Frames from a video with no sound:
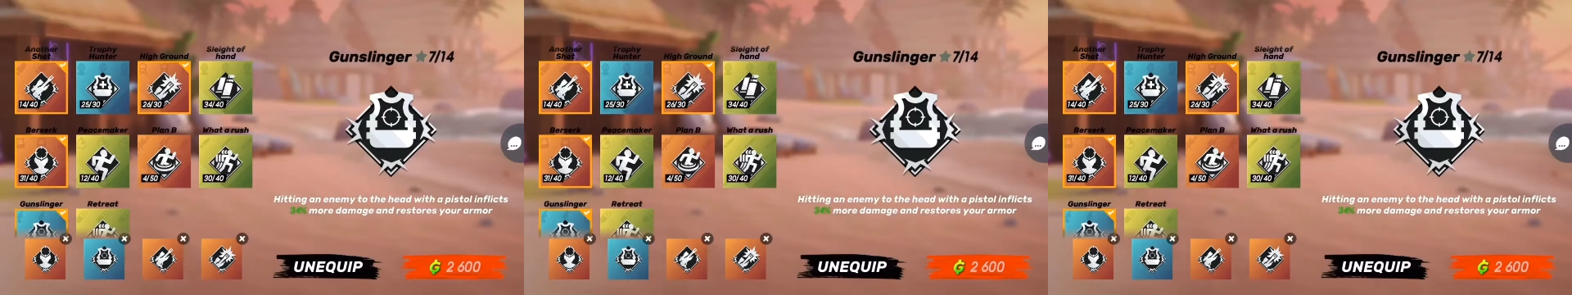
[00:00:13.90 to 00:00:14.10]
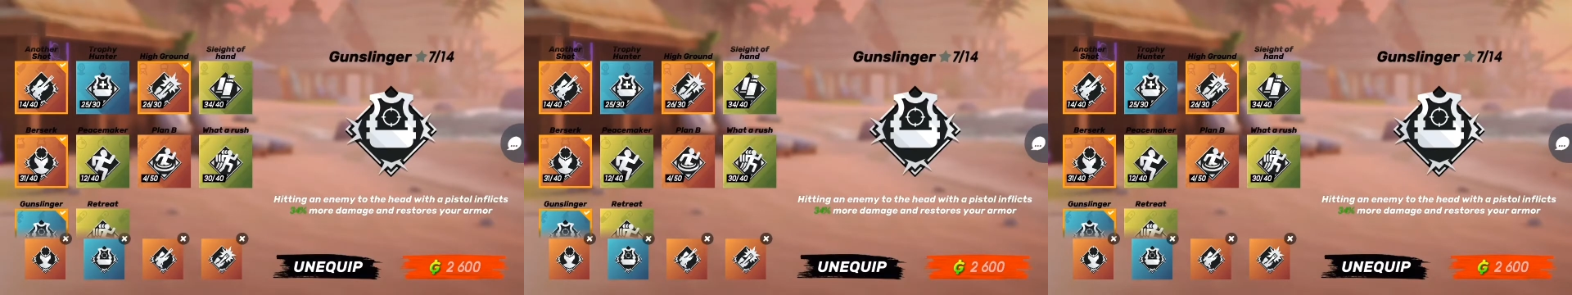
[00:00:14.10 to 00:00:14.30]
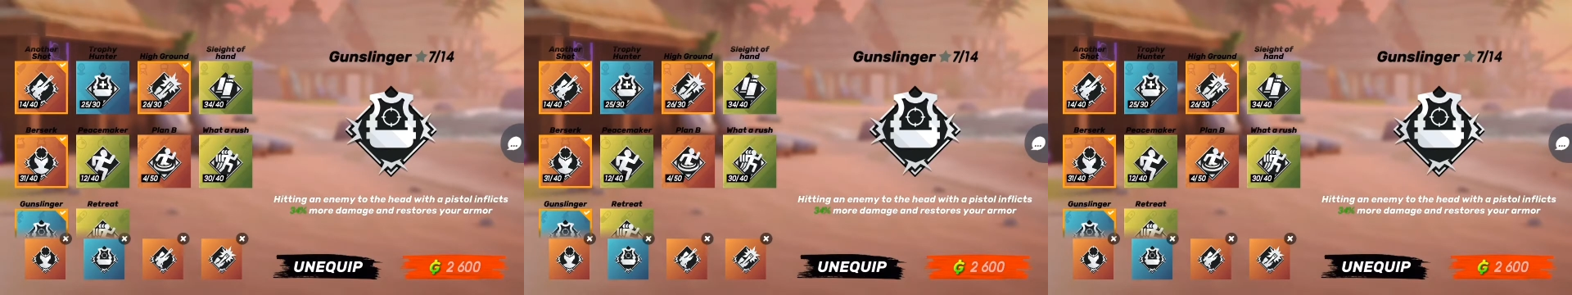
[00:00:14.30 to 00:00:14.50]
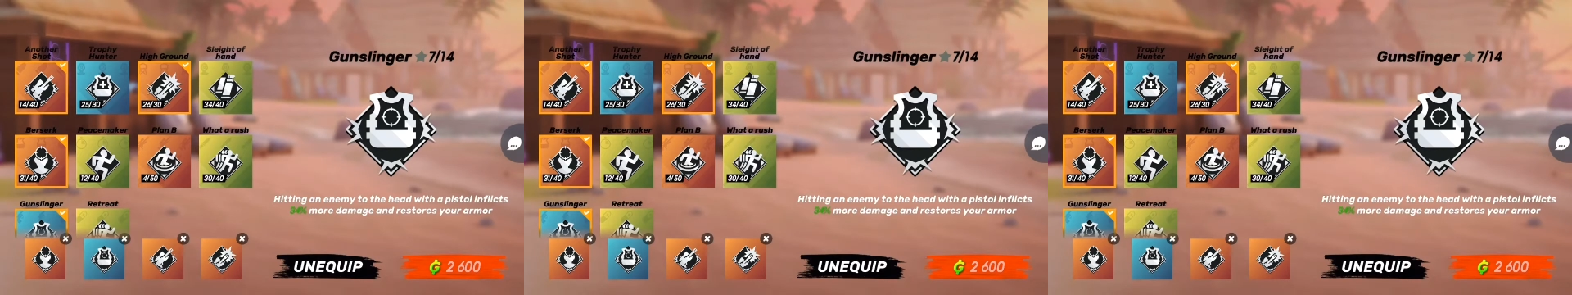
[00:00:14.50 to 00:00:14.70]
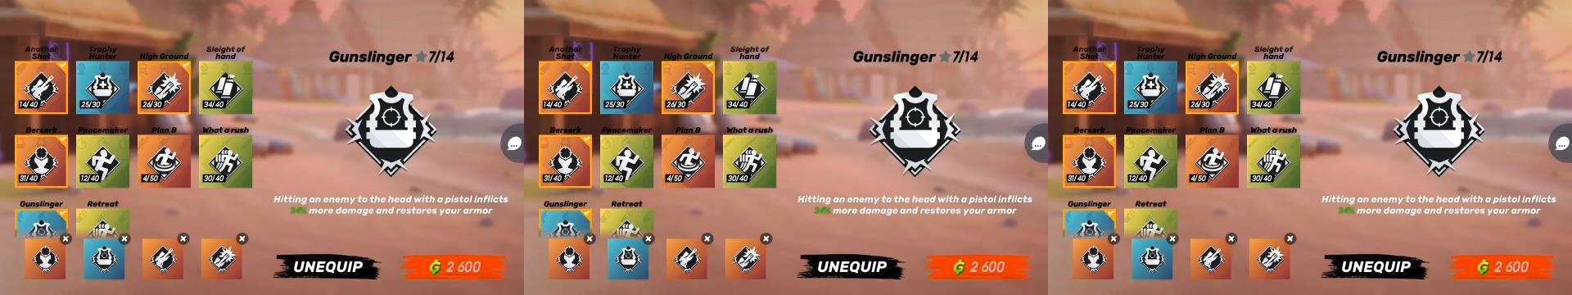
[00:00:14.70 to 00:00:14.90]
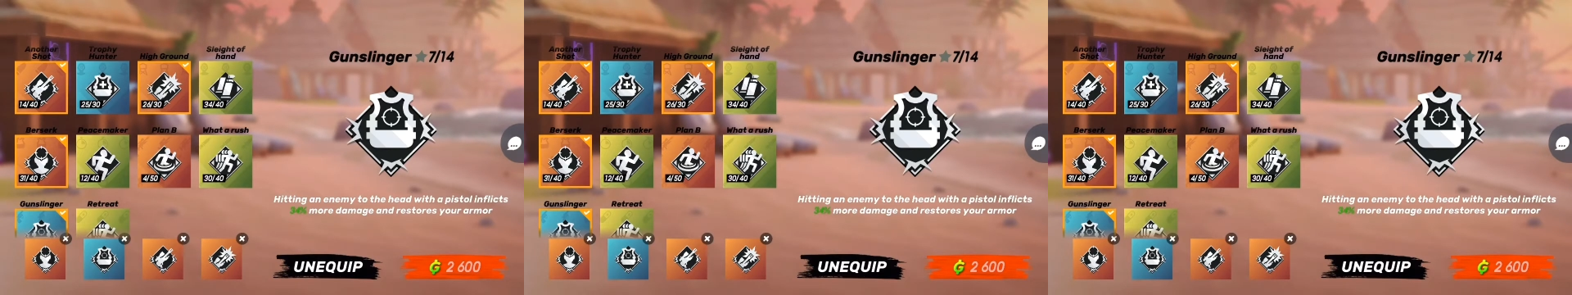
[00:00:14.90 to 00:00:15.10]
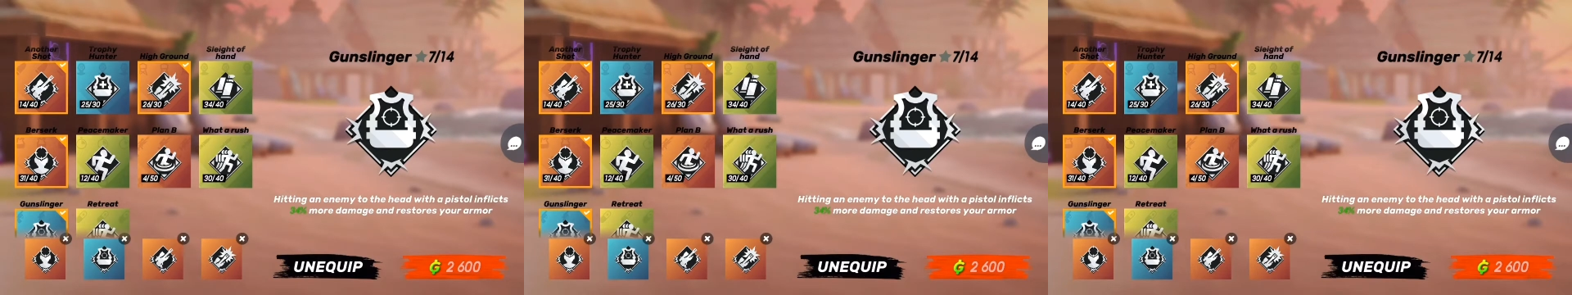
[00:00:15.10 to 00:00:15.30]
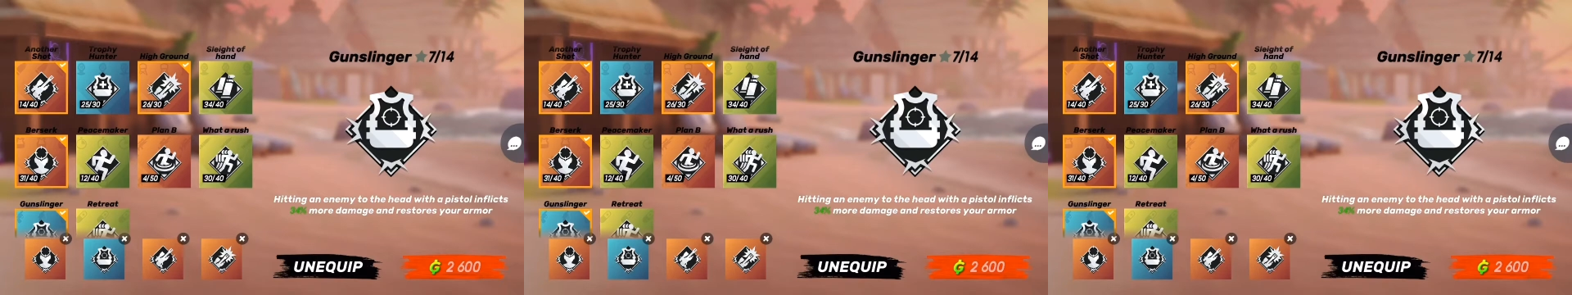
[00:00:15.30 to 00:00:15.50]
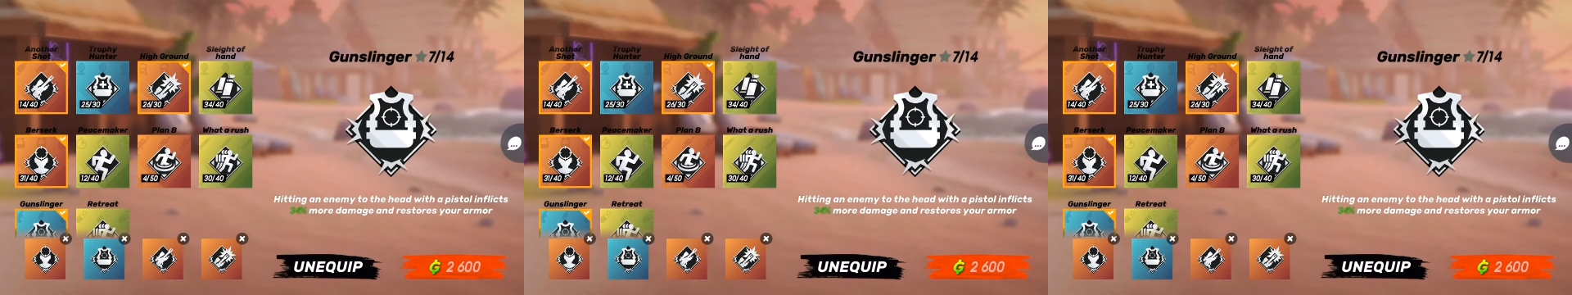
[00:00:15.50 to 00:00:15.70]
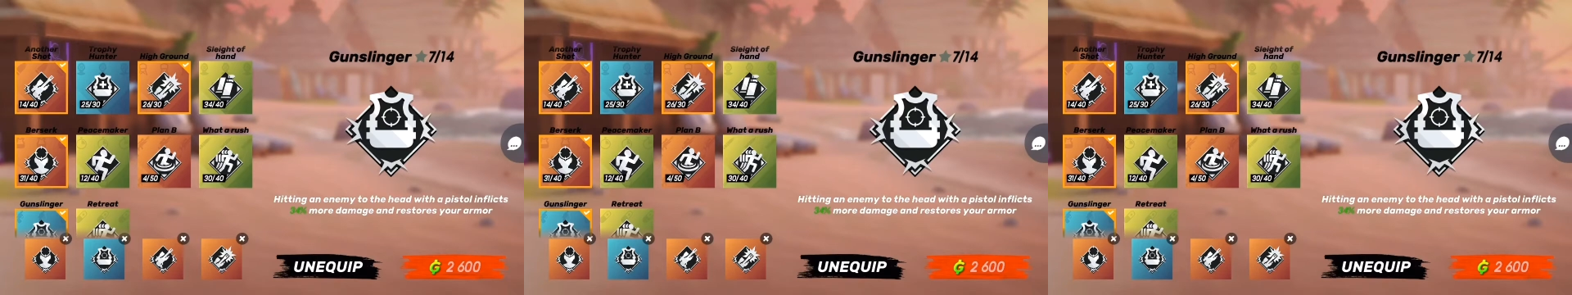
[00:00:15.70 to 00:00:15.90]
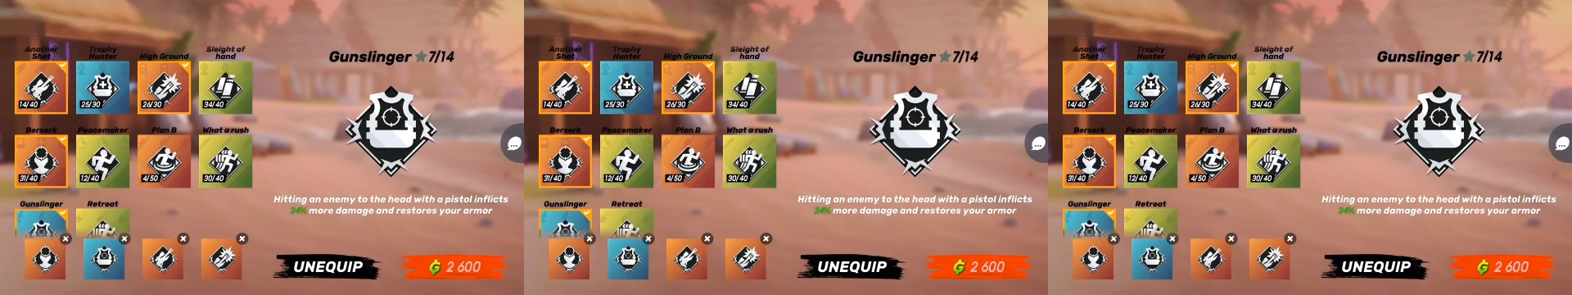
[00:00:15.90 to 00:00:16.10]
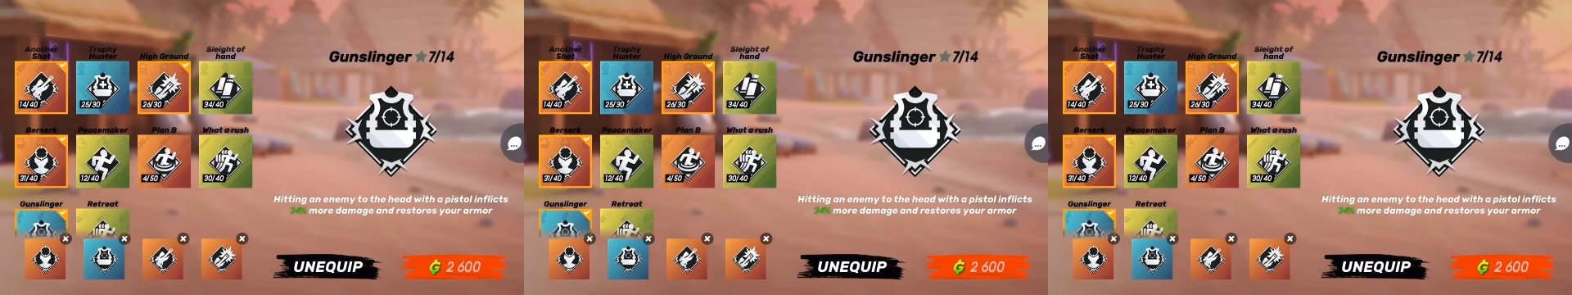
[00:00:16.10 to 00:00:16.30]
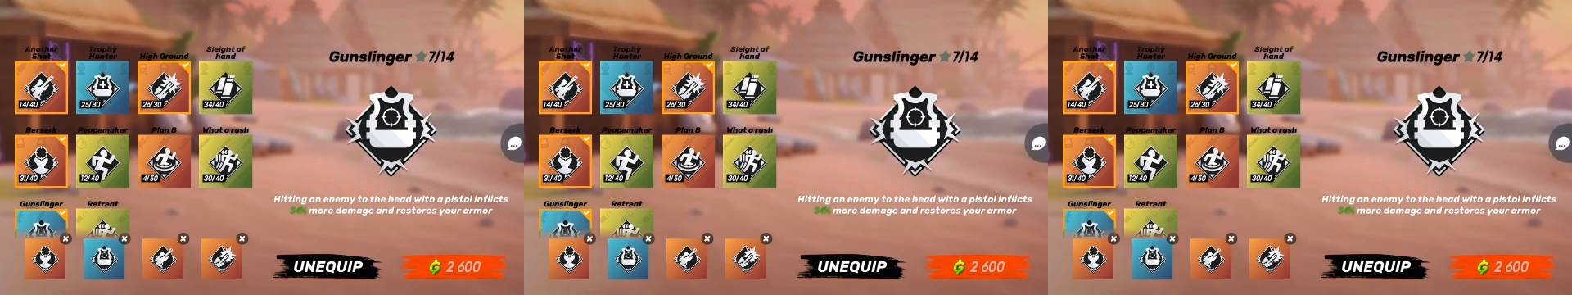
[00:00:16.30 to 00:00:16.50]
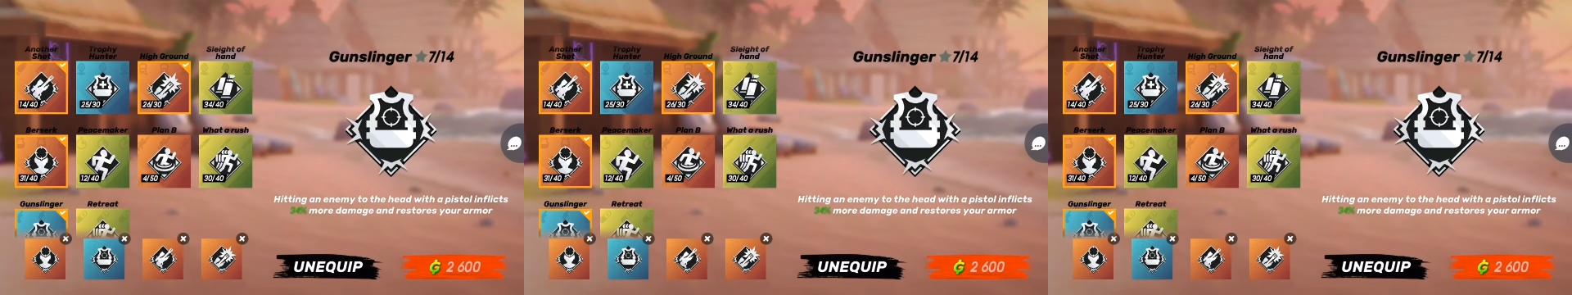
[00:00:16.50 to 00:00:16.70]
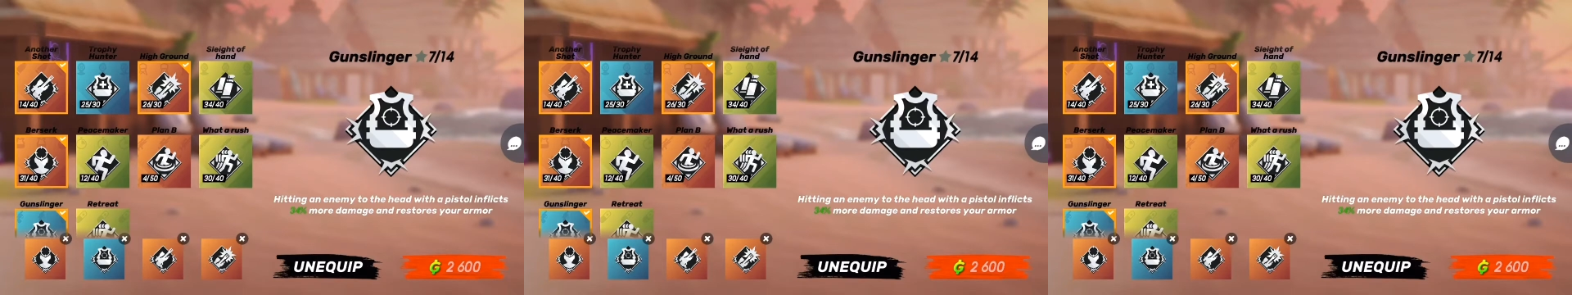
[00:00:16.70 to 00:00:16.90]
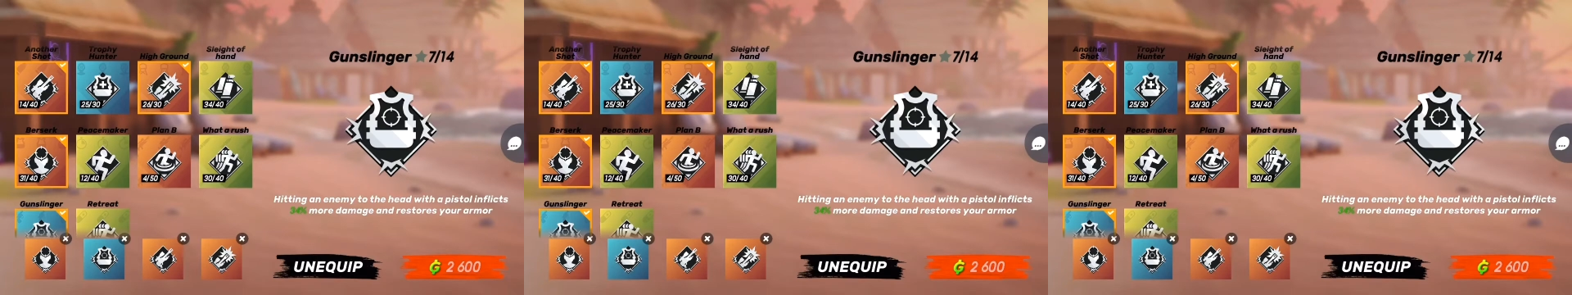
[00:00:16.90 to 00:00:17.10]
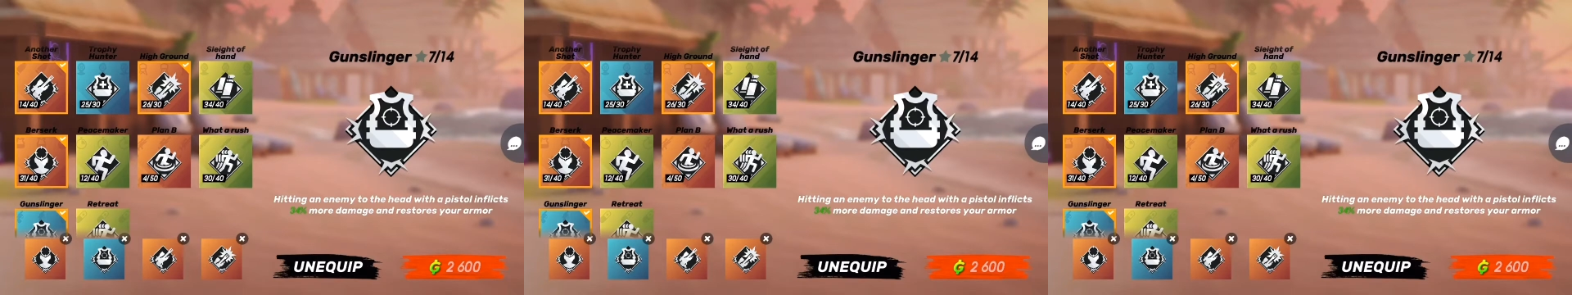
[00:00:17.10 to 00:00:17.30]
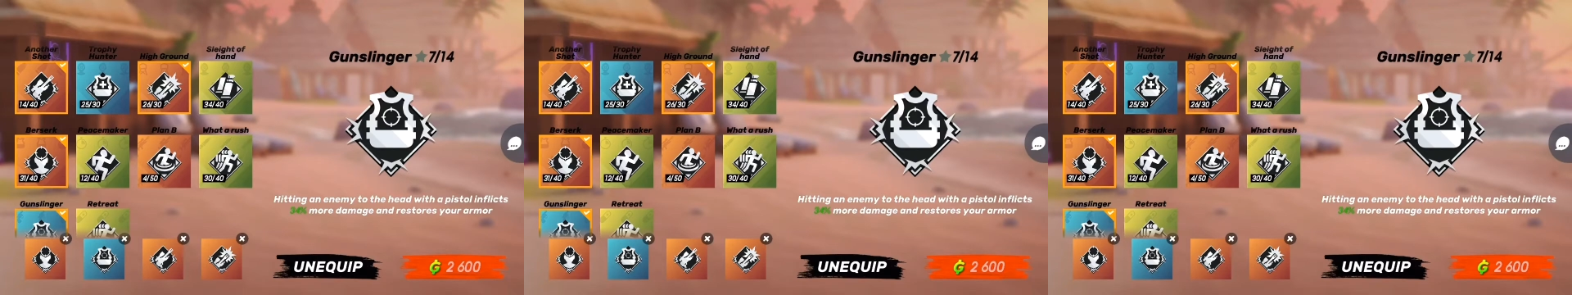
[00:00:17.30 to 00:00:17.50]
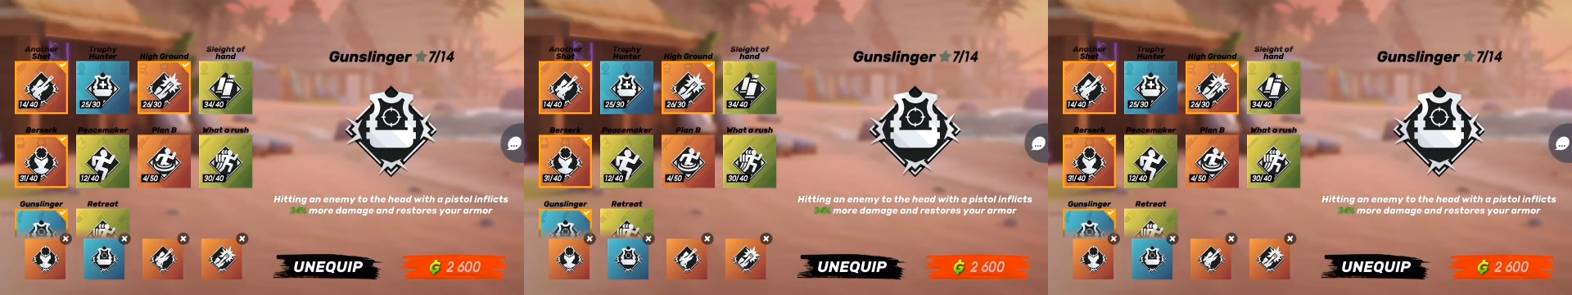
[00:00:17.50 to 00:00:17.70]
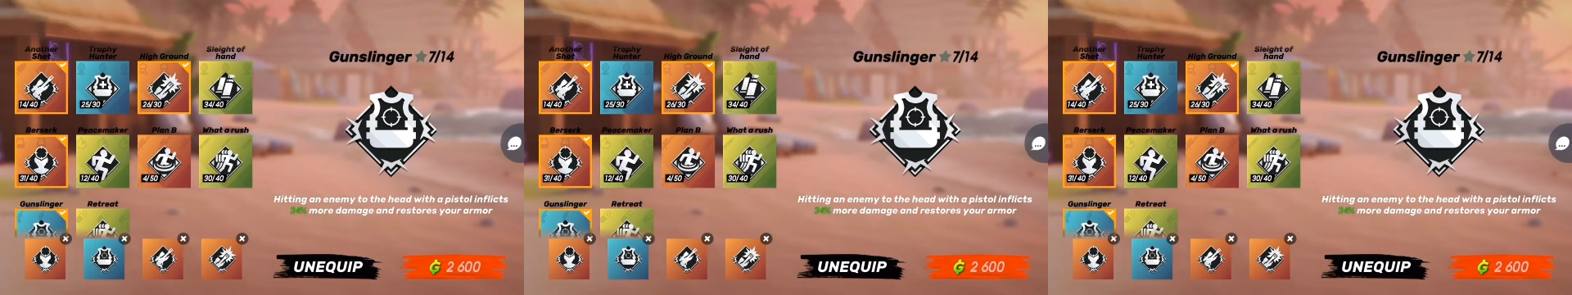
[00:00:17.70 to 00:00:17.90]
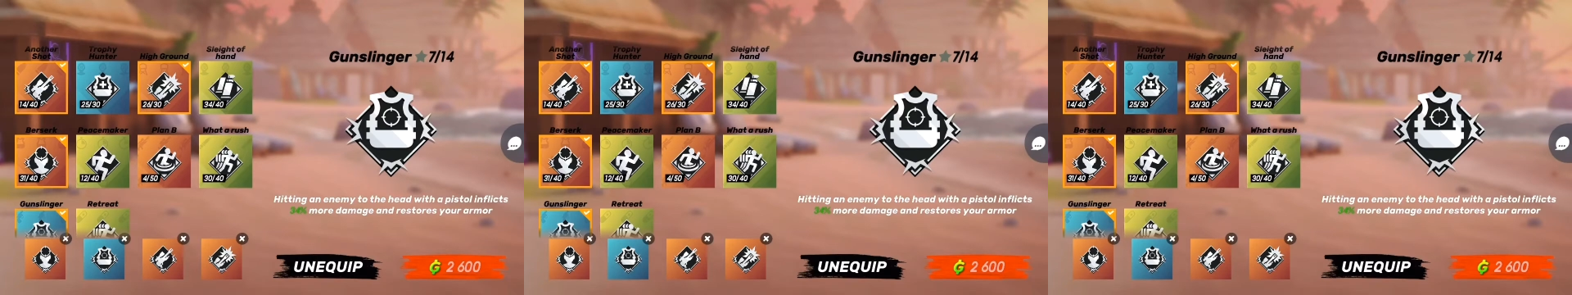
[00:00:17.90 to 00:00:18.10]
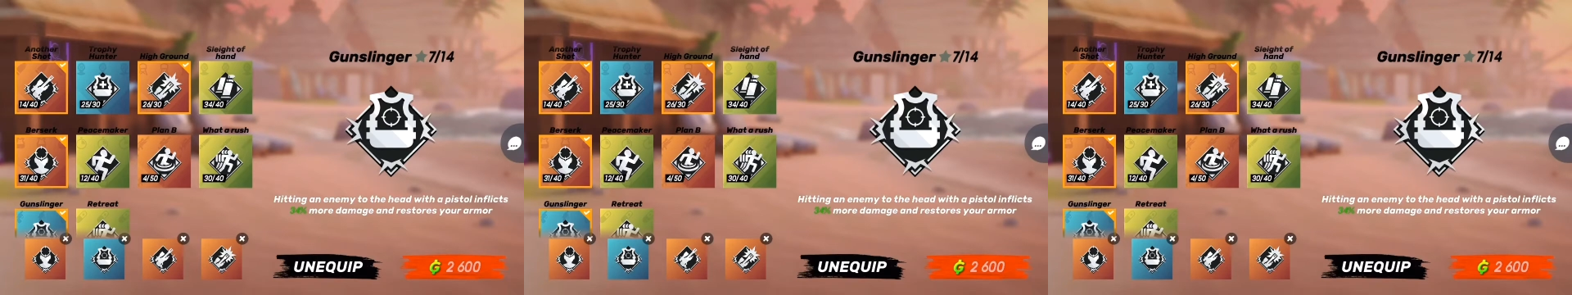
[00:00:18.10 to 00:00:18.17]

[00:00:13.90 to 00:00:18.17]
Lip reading: (no speaker visible)